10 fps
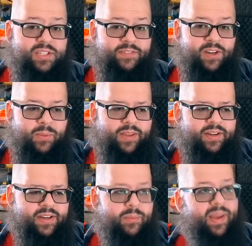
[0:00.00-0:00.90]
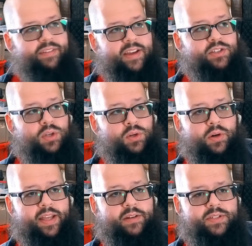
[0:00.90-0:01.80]
have severe weather here. We have had
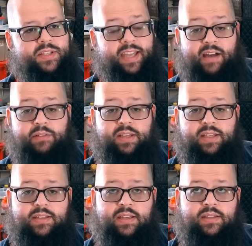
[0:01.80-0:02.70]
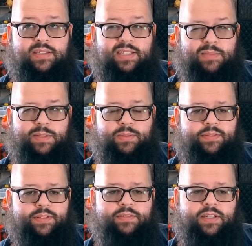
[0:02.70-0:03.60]
two tornadoes in the county in the six
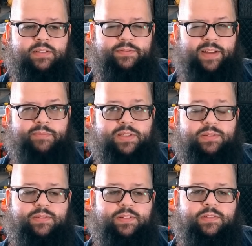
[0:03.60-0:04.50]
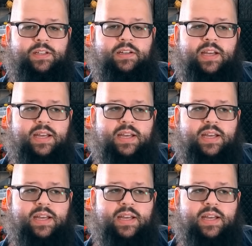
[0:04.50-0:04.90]
months we've lived here, five months we've lived here.